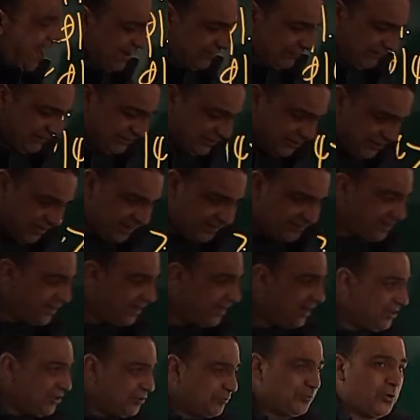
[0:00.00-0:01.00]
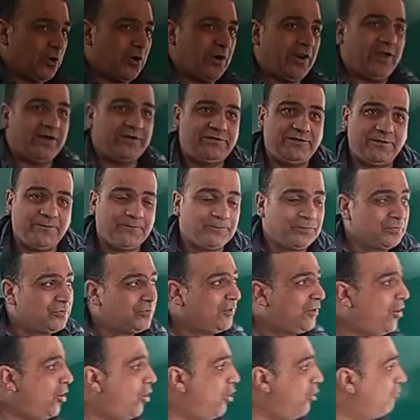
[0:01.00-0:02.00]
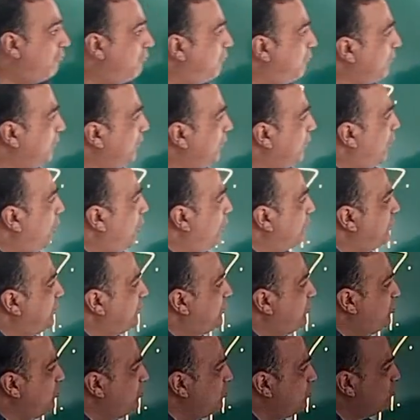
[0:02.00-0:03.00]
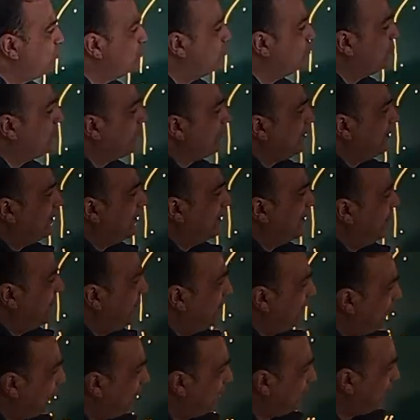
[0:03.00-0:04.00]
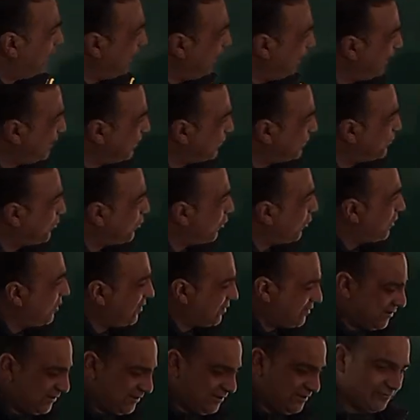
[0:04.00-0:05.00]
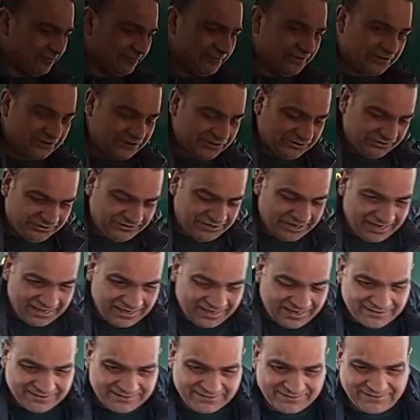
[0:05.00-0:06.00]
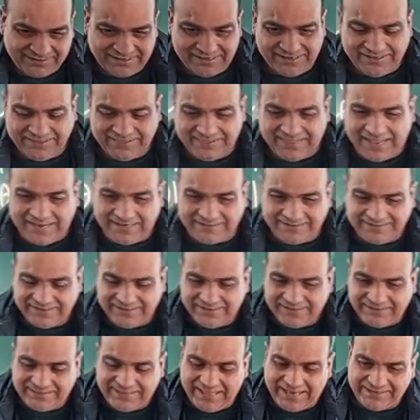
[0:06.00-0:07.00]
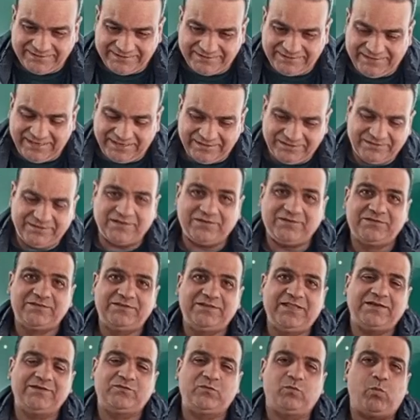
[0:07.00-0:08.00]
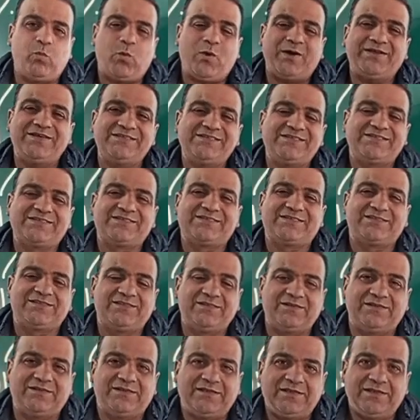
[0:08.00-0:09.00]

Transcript: and we take the inner product of the two, the inner product will tell us that what is